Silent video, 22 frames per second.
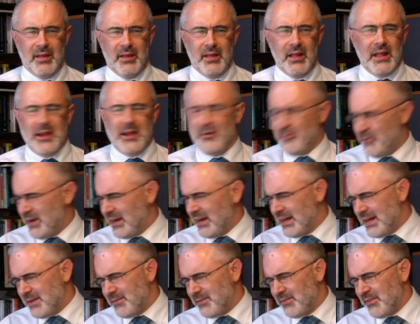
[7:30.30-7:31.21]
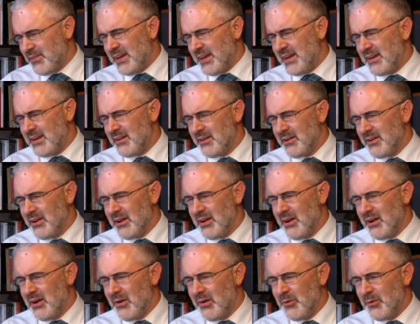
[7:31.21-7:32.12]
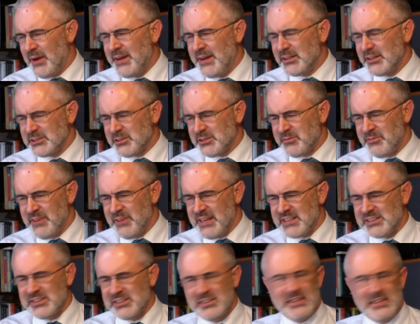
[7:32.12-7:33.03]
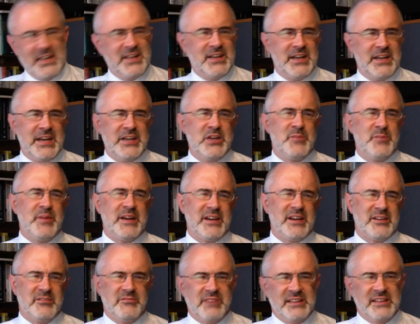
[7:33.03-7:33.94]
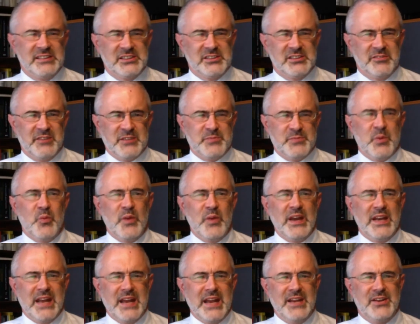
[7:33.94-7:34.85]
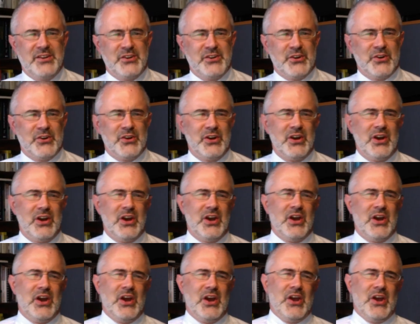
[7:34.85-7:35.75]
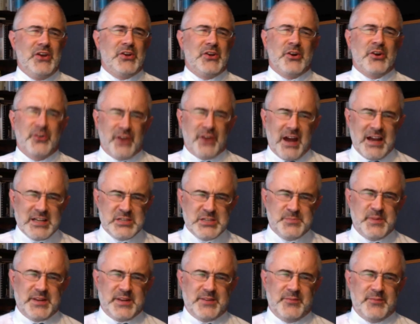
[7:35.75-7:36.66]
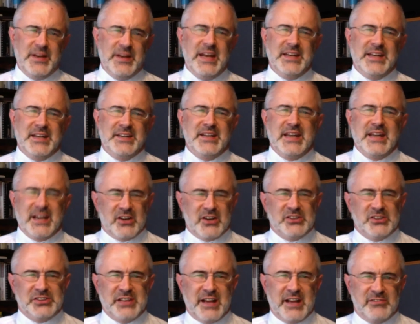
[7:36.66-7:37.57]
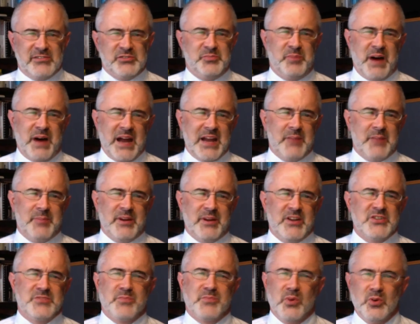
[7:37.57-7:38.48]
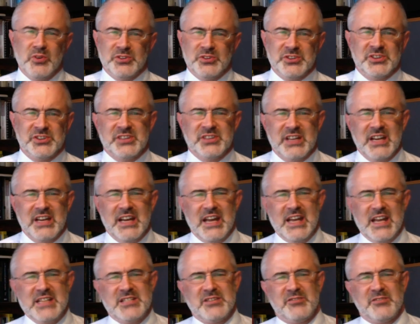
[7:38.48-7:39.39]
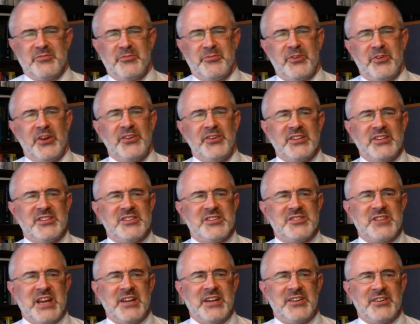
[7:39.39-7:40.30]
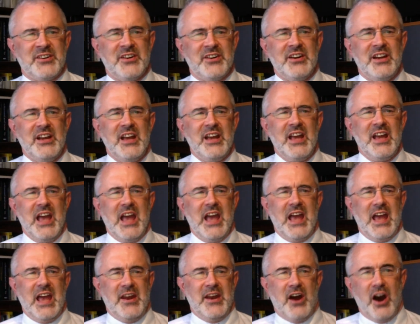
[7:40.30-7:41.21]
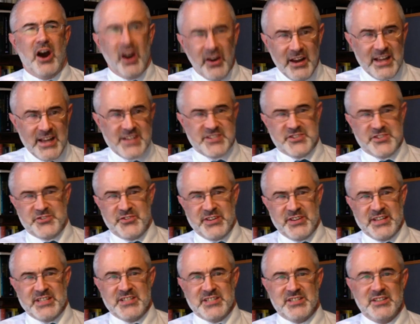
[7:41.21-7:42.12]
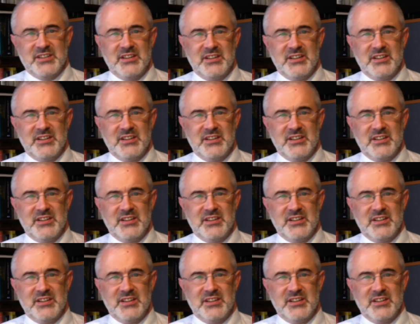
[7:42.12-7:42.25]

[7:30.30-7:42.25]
And really, the readers of this didn't need to be convinced of this, but we need to grasp it. We need to take ourselves back, because Moses isn't front and center in our histories,